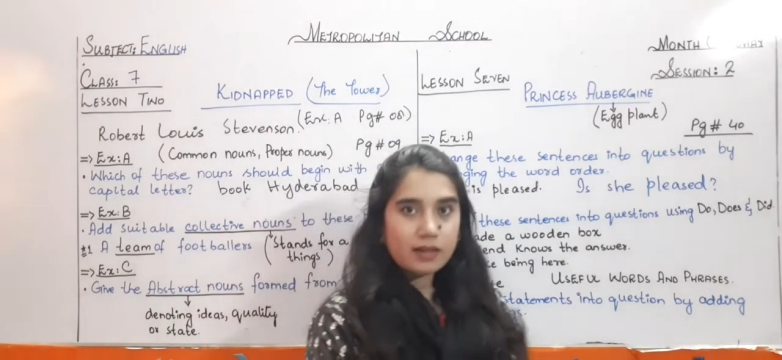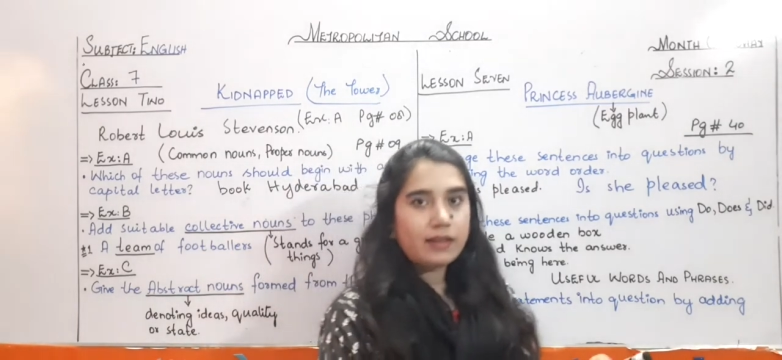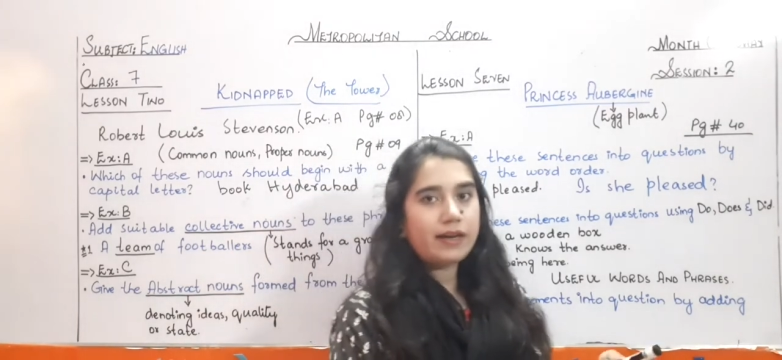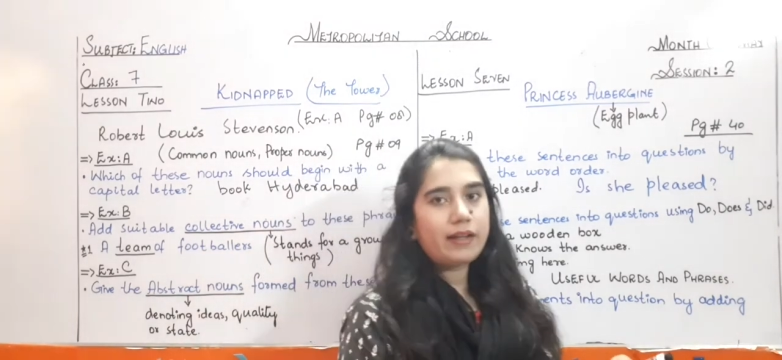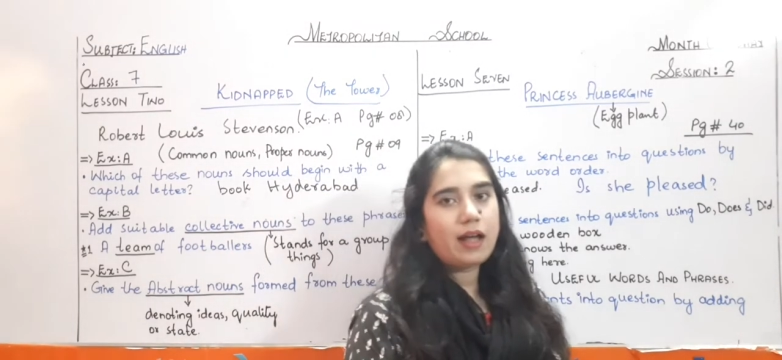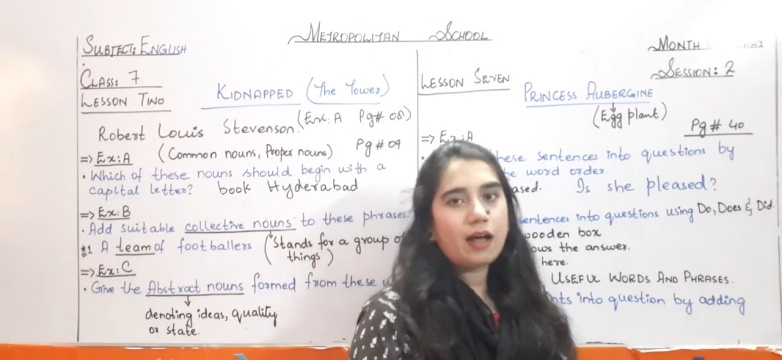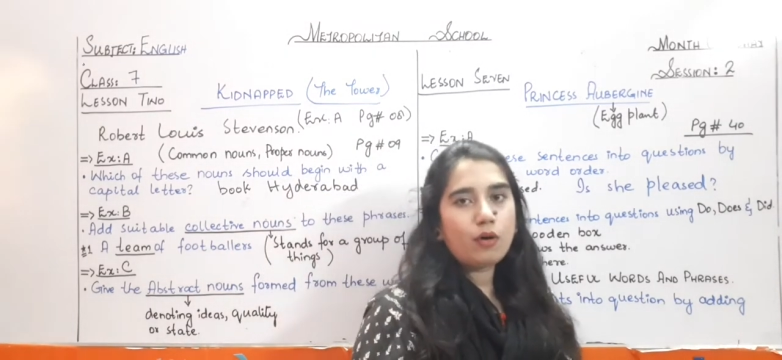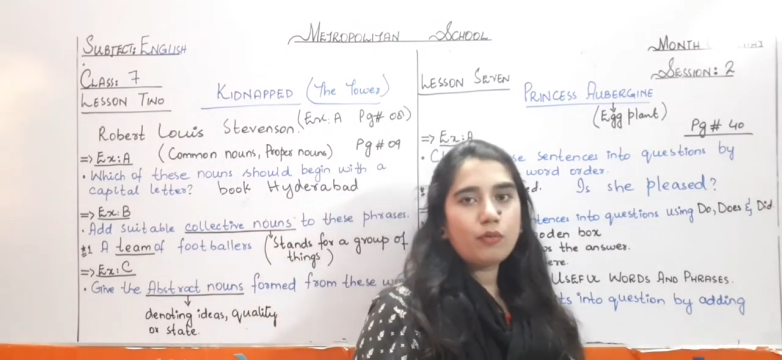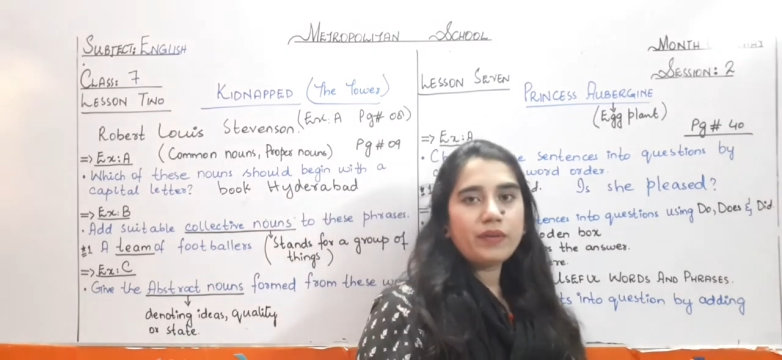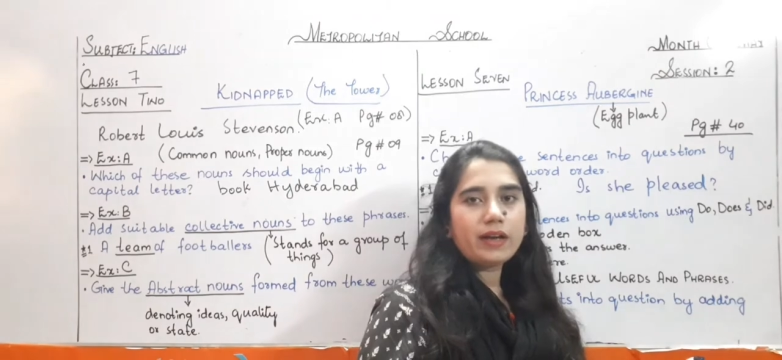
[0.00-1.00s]
that
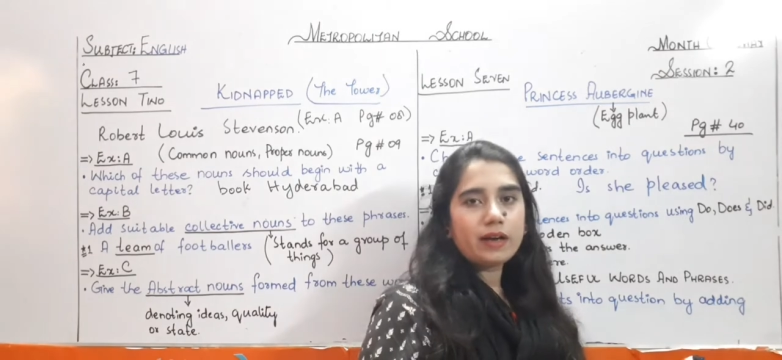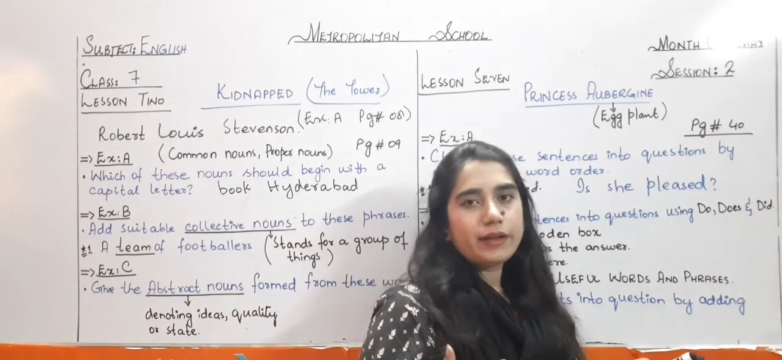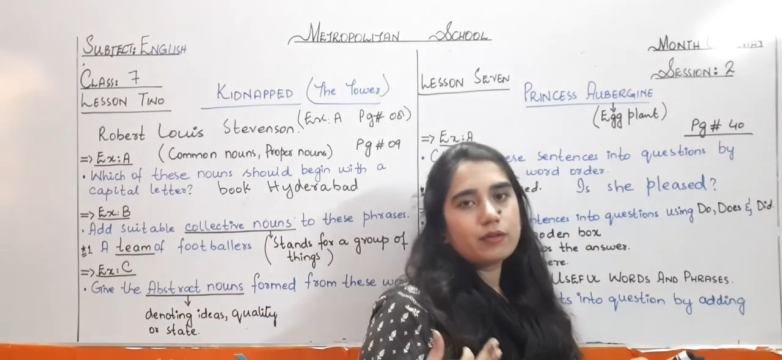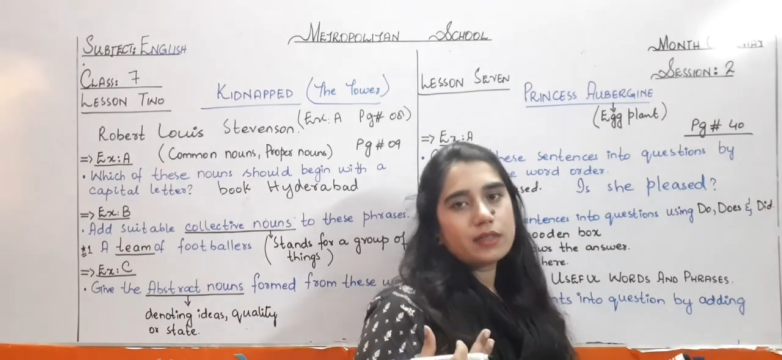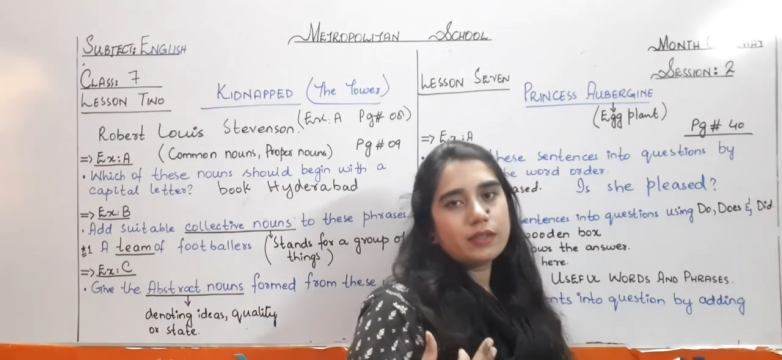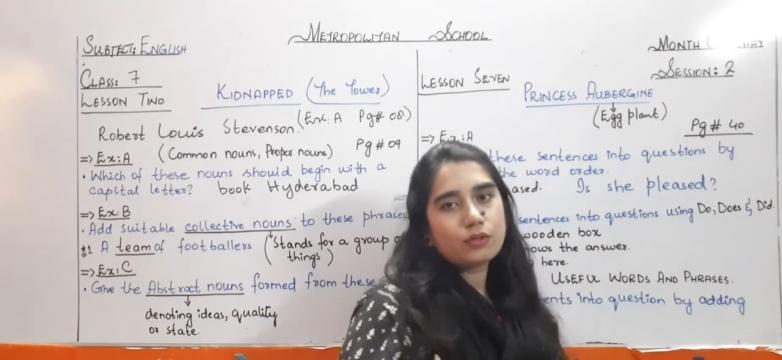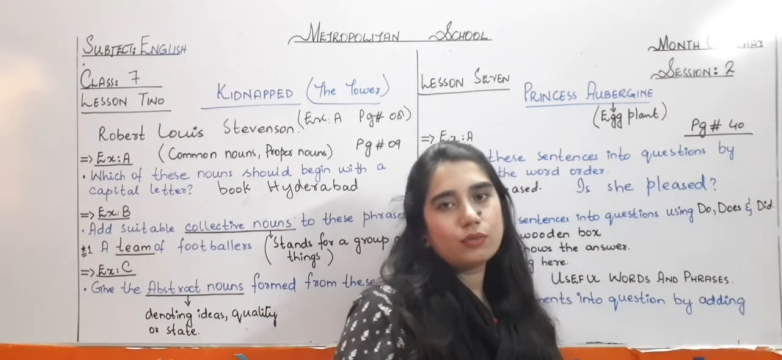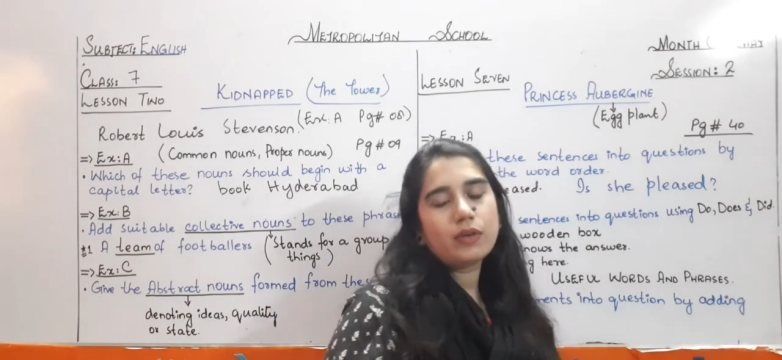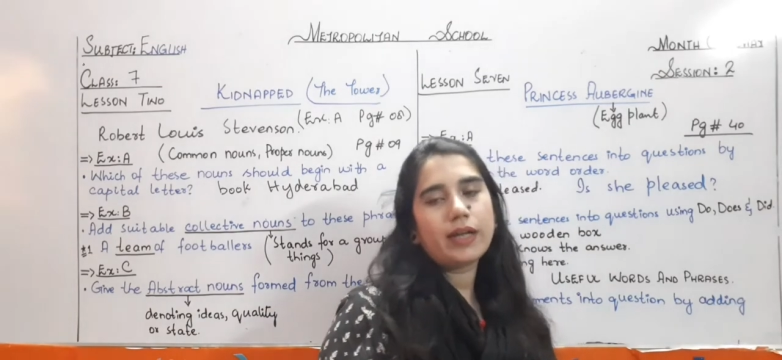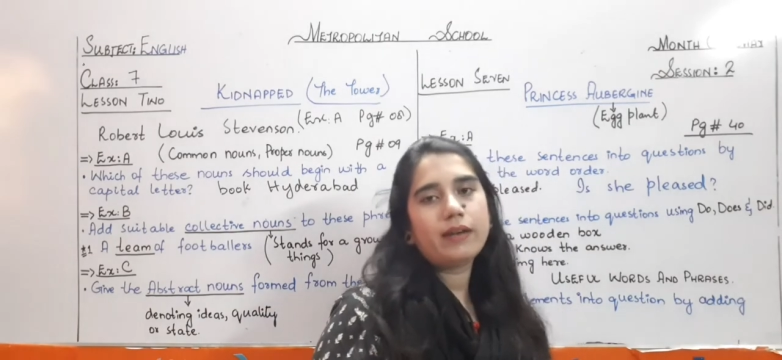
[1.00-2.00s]
how we are using
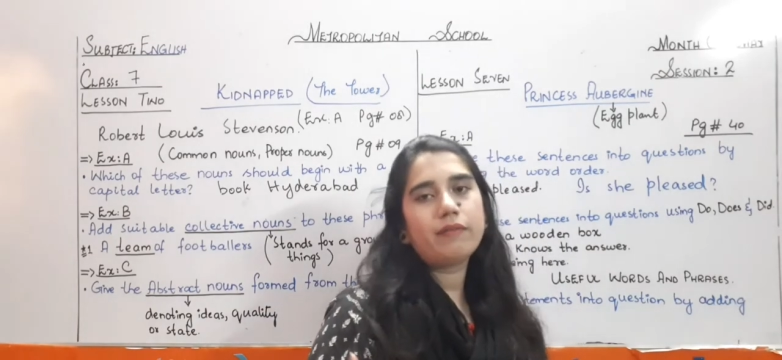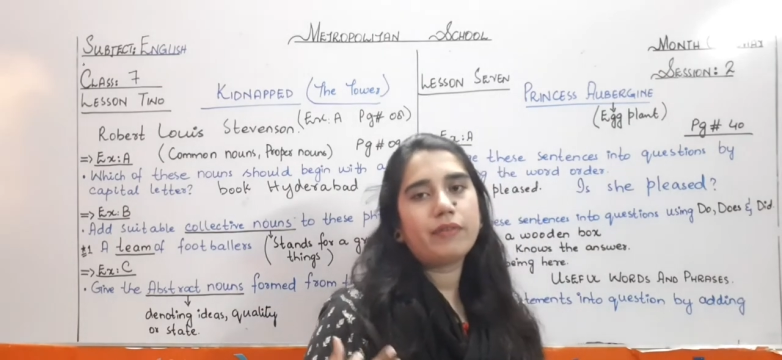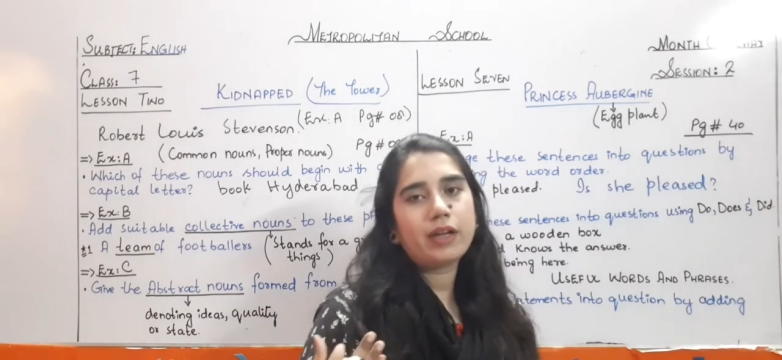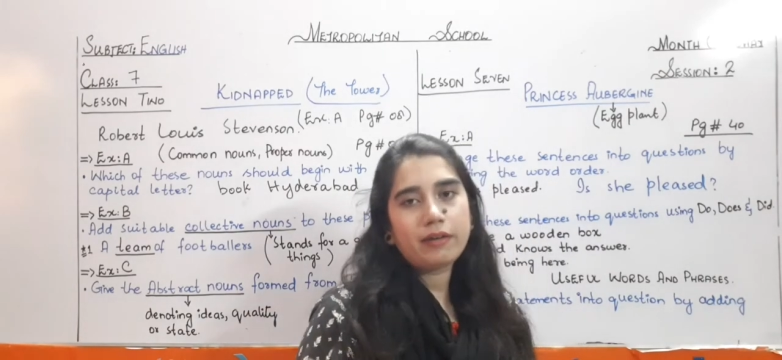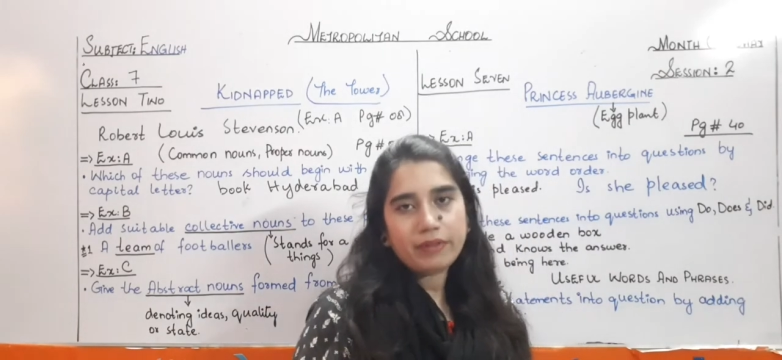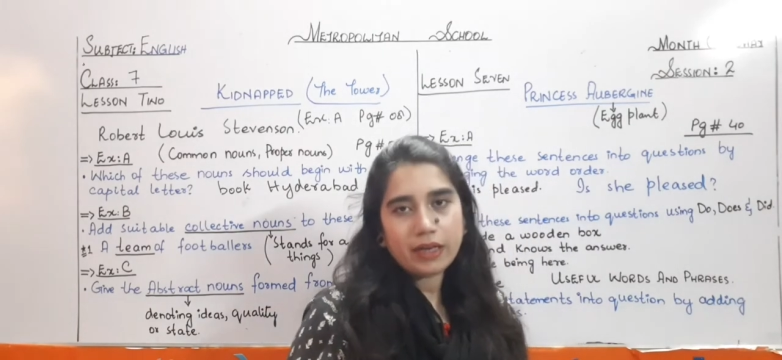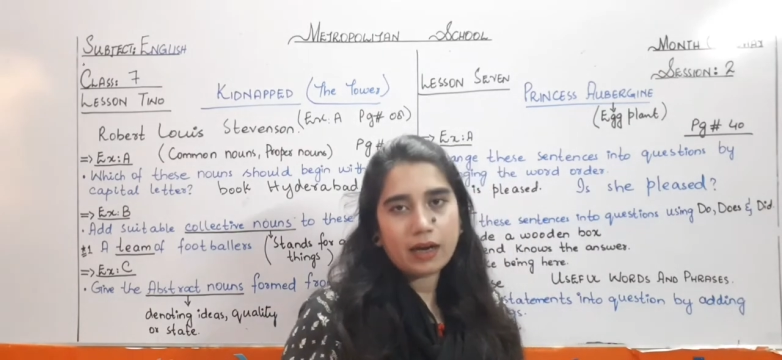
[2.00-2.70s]
do and where we